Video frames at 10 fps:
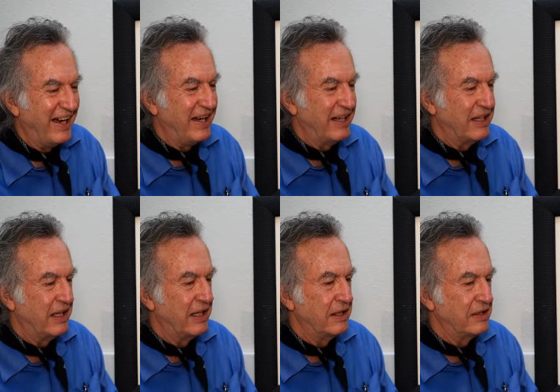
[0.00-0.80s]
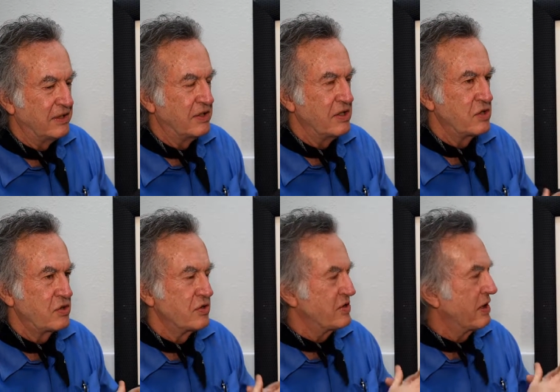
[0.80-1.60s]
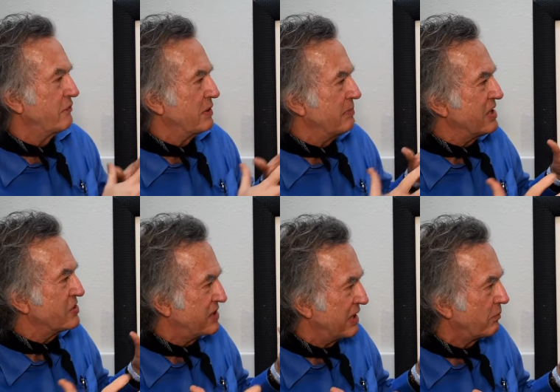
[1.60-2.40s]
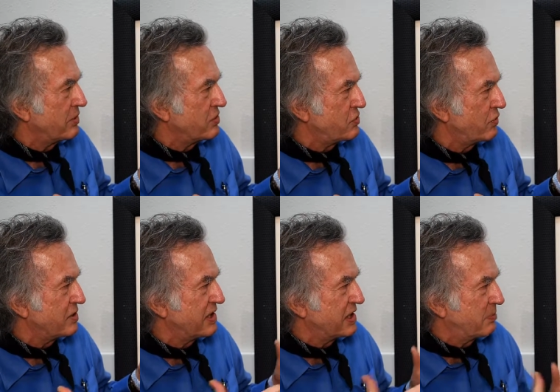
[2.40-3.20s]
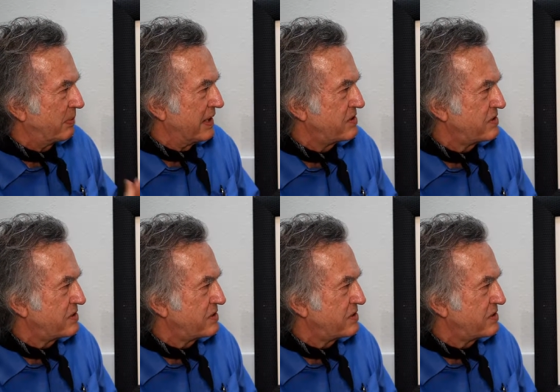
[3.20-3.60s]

I did the initial design for the main set where the story takes place.